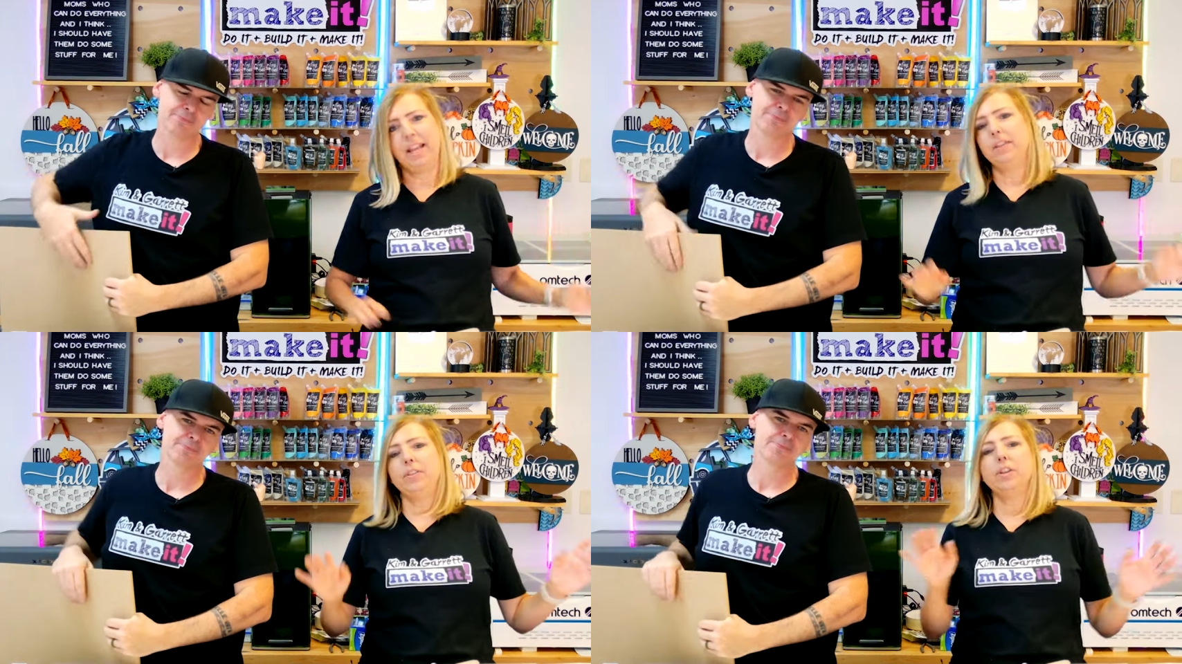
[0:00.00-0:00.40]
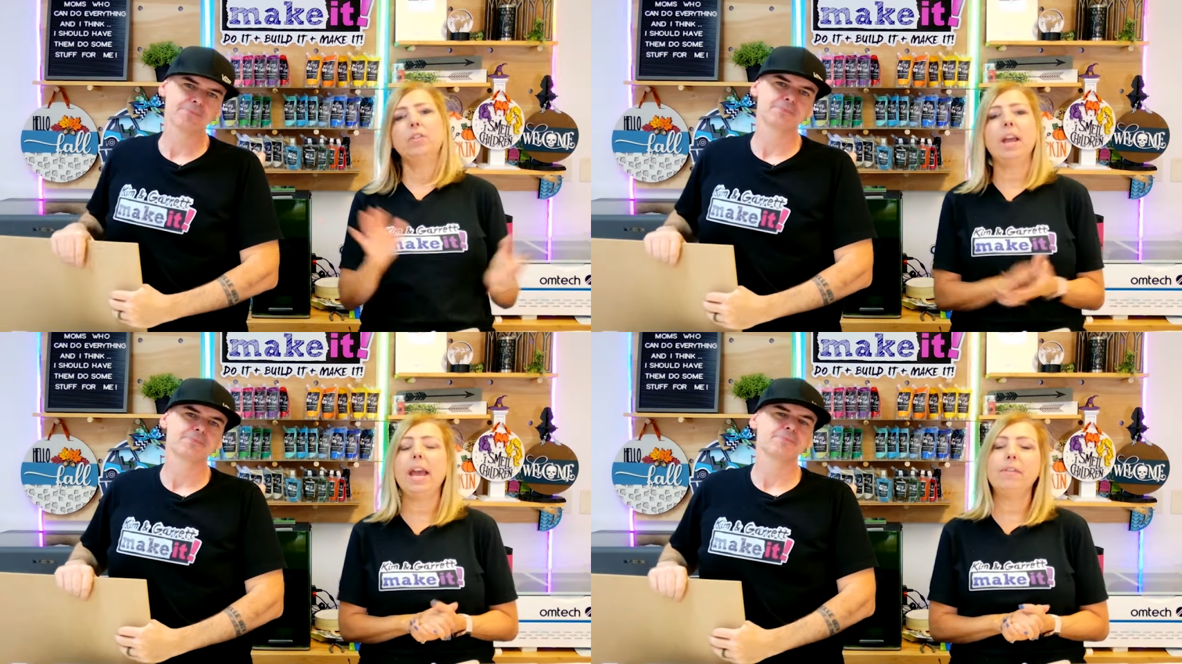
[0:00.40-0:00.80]
Speaker 1: And if you
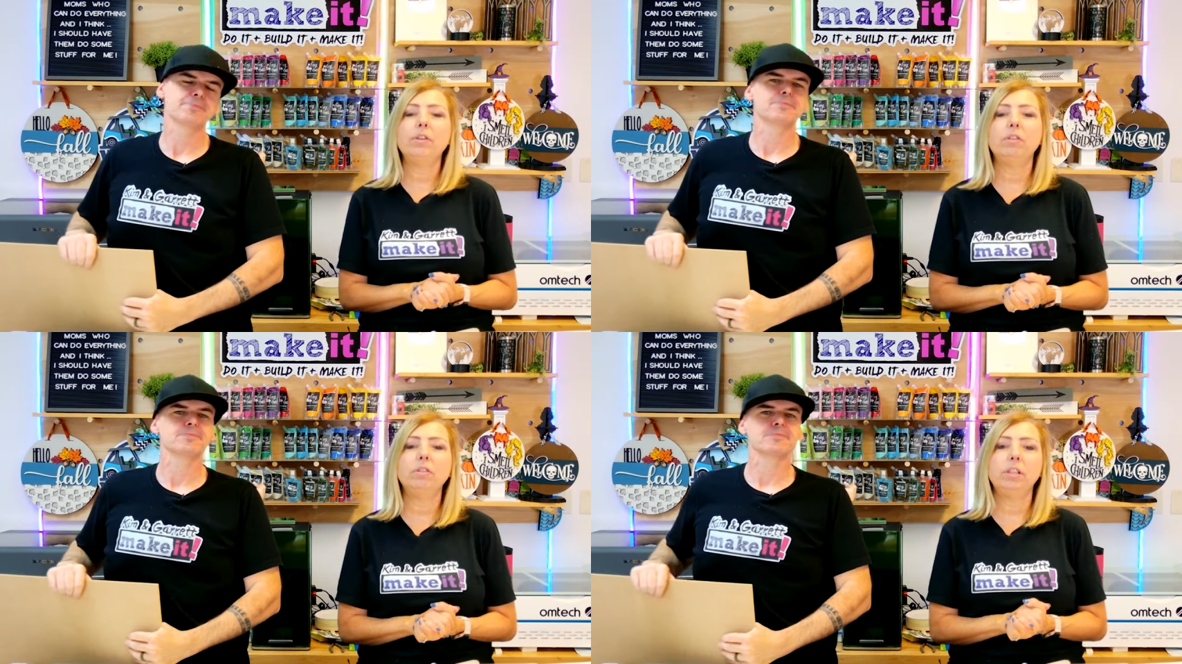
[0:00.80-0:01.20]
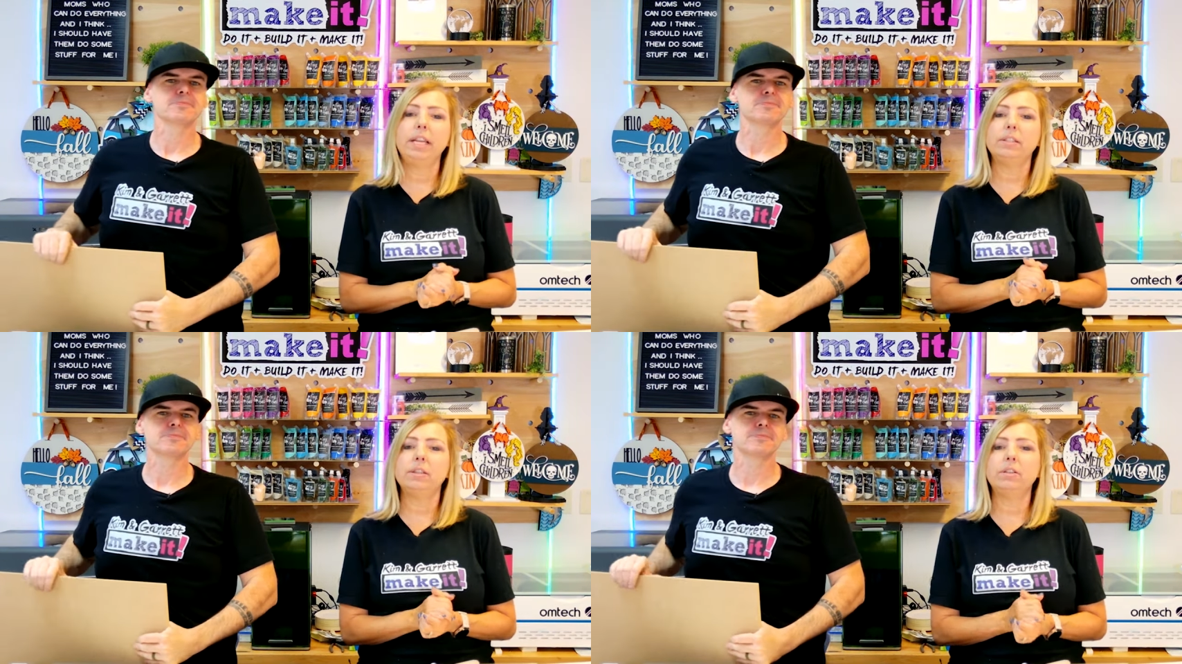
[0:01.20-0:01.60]
don't have your own
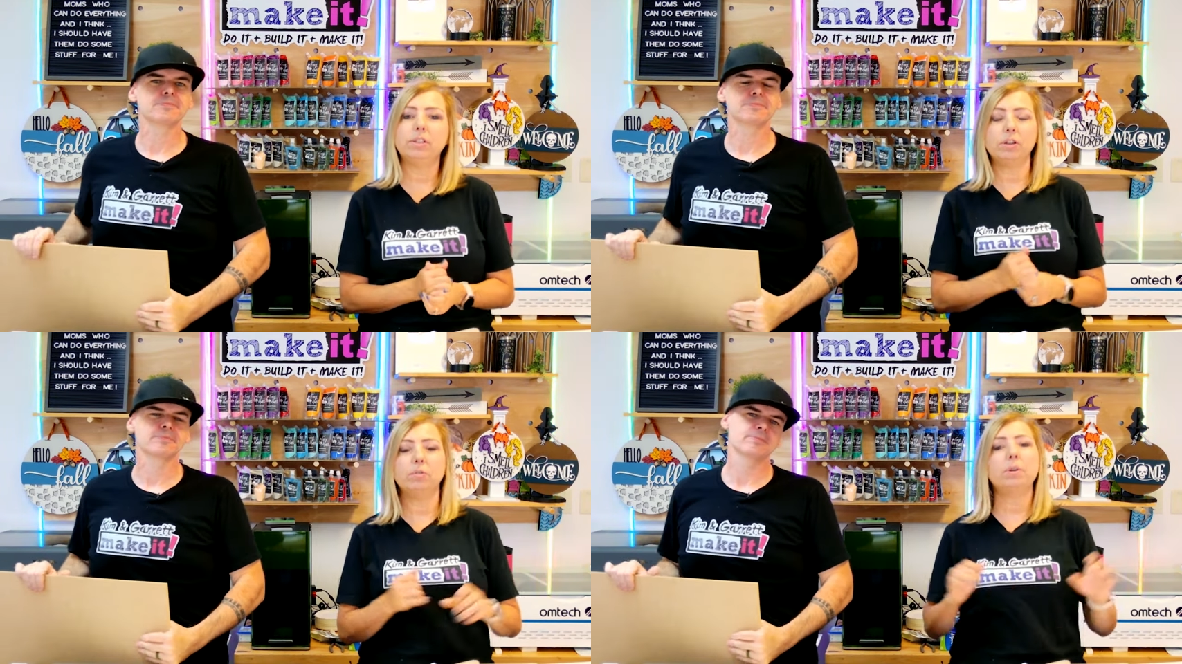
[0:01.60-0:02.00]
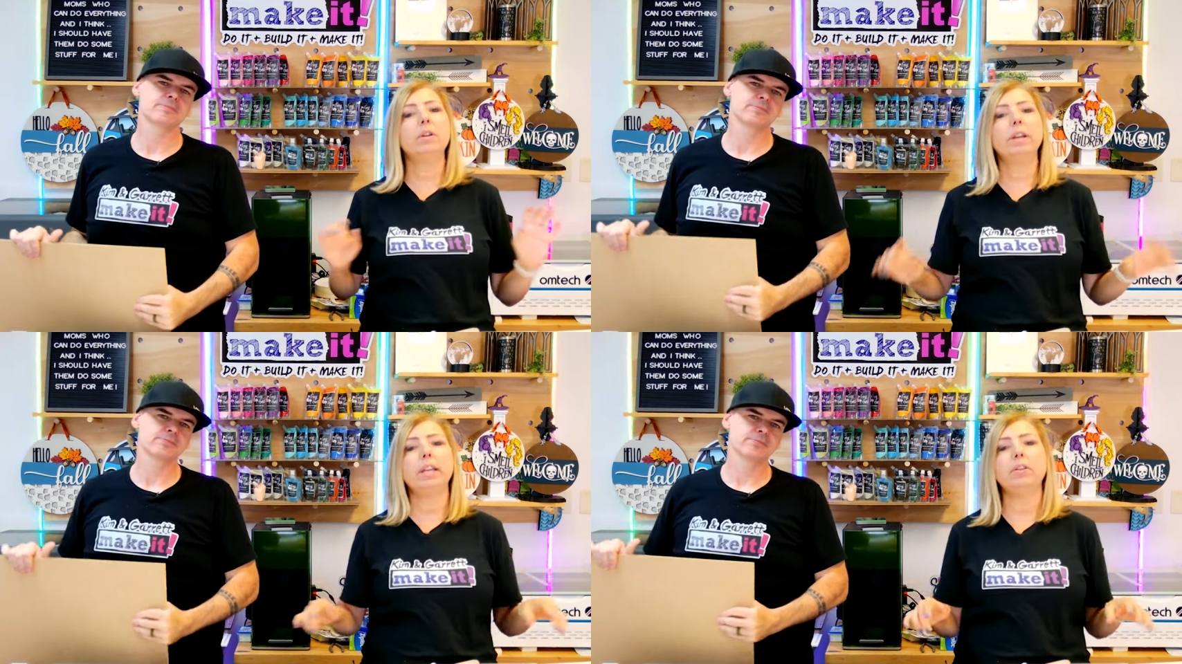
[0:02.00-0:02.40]
laser, don't
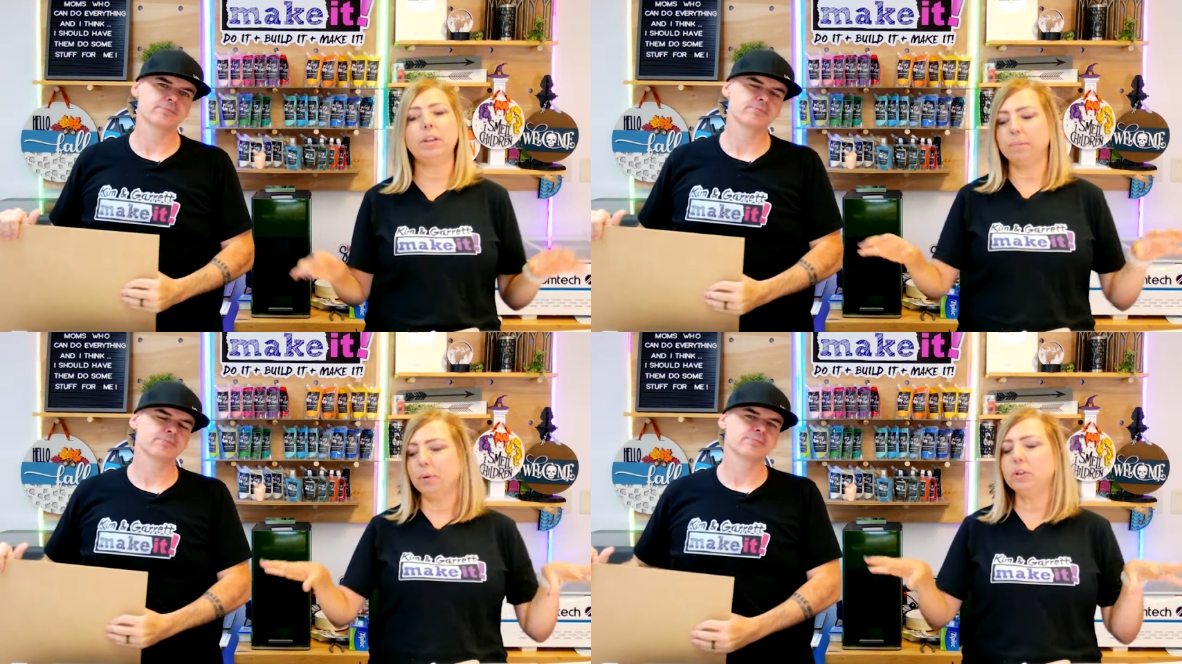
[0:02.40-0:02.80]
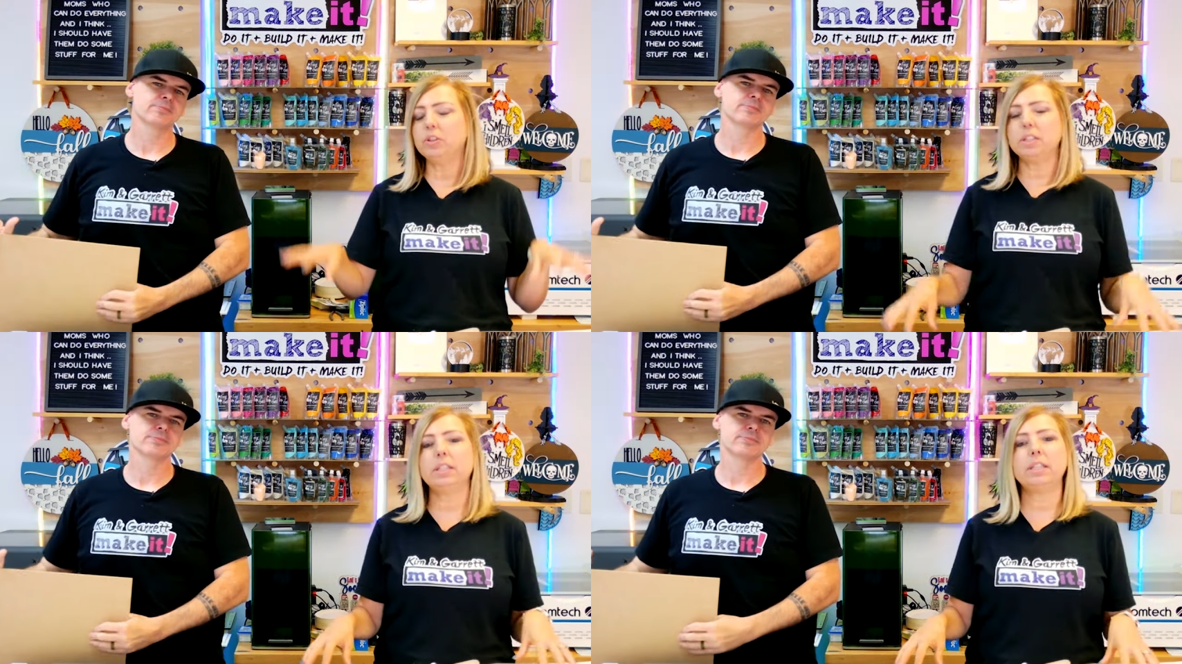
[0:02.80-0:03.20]
worry, you can
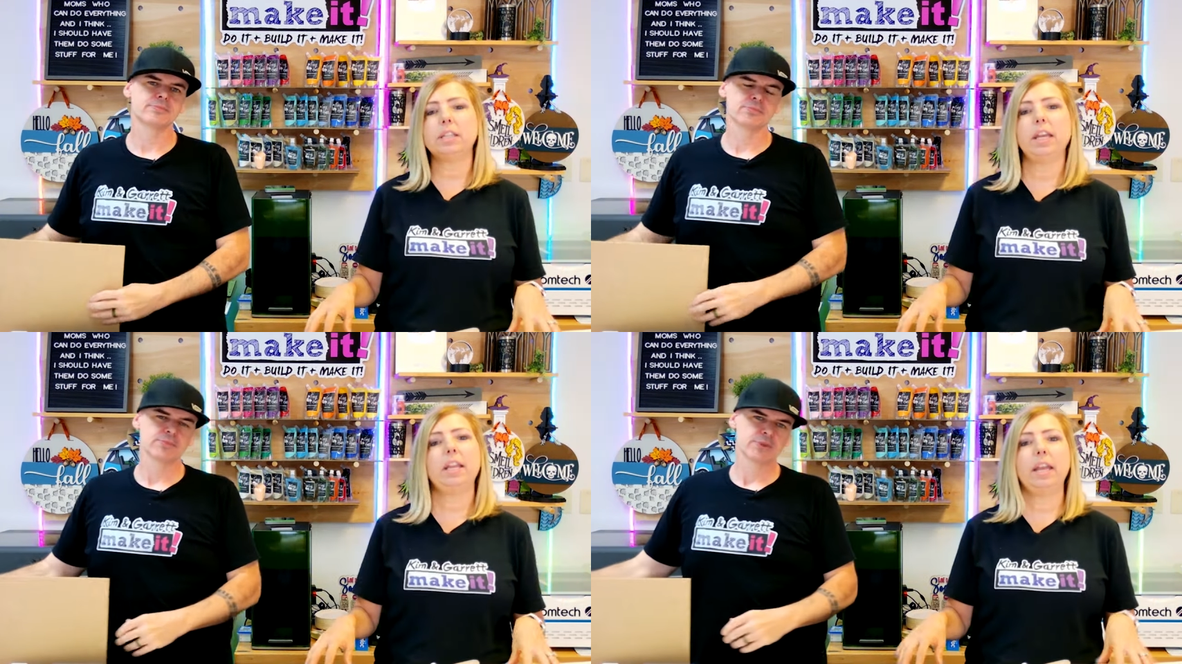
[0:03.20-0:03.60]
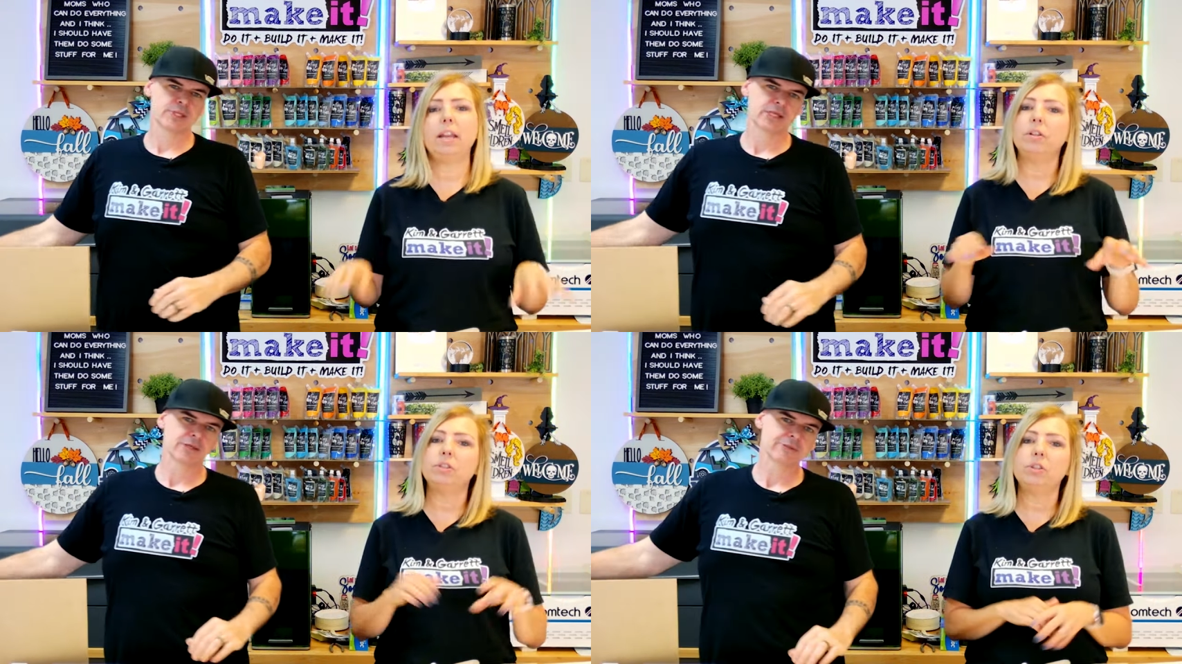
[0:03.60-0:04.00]
purchase this kit
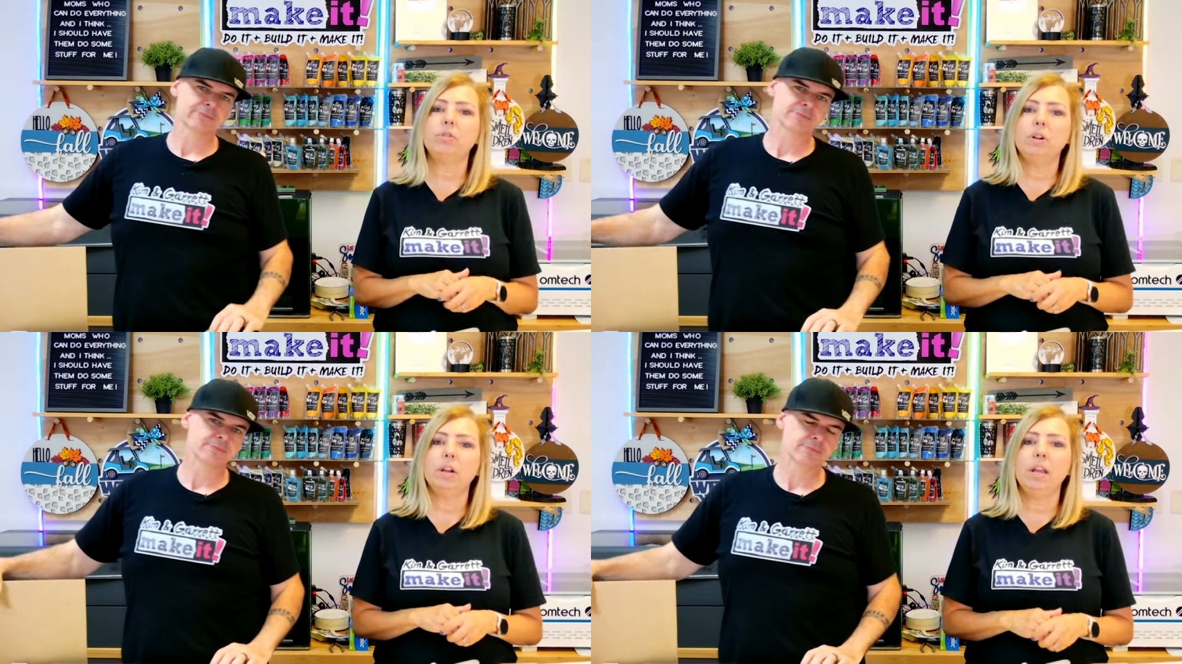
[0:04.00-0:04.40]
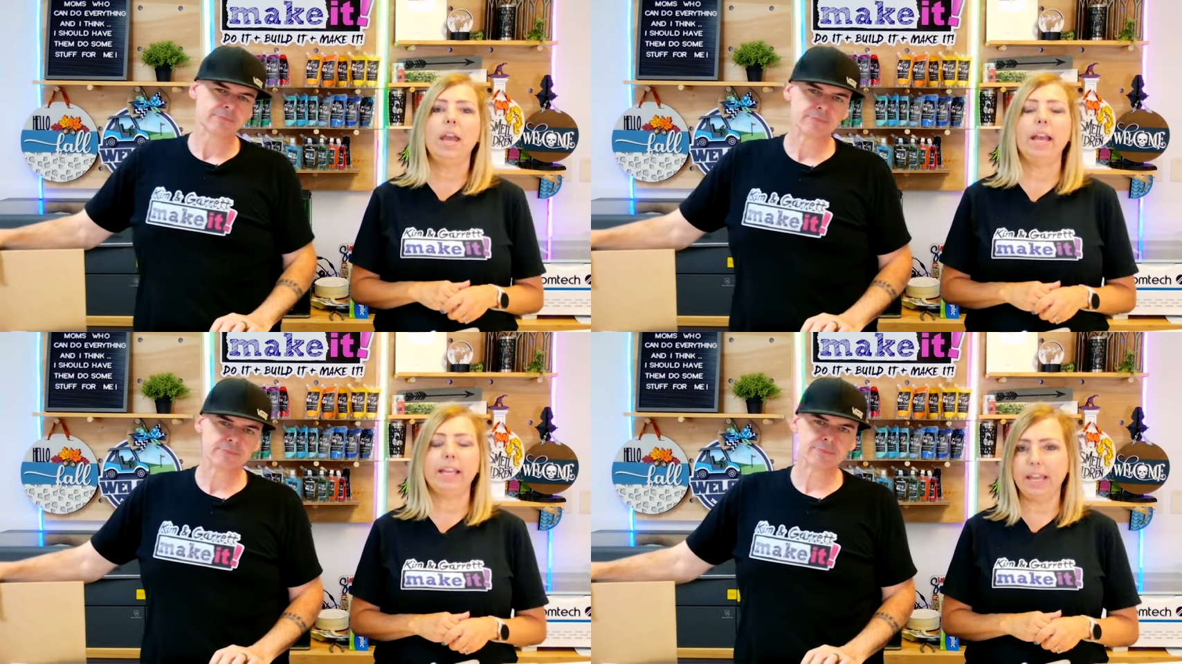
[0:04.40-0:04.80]
in our store at